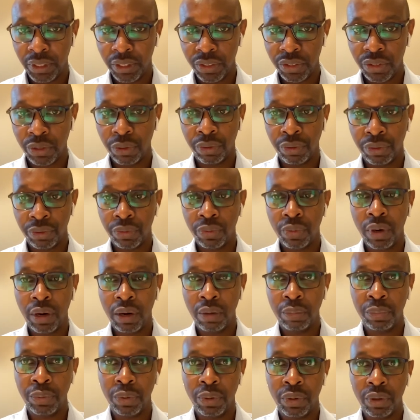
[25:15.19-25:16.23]
And so through
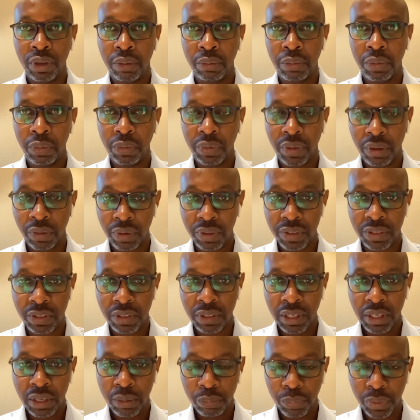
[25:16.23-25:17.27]
our program, there
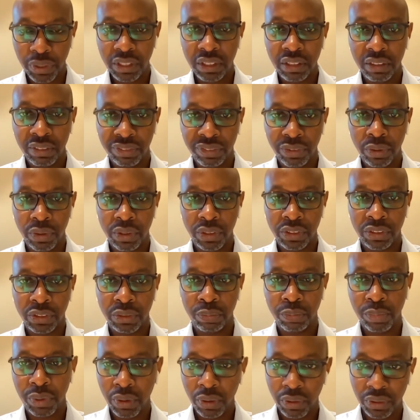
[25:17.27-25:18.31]
is particular focus
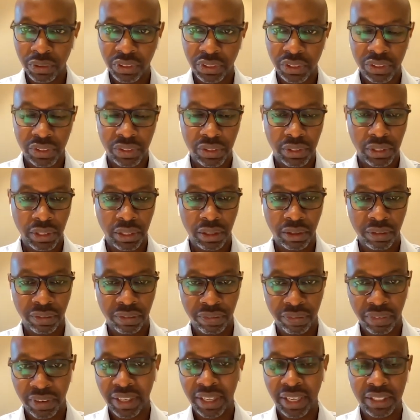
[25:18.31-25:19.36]
beyond just the
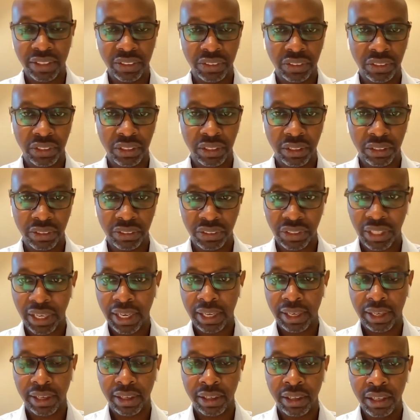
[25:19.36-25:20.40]
finance and the
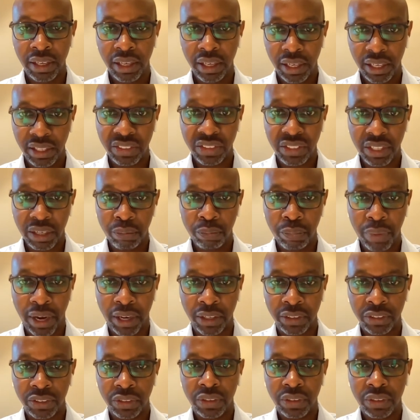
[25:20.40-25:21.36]
scaling is impact.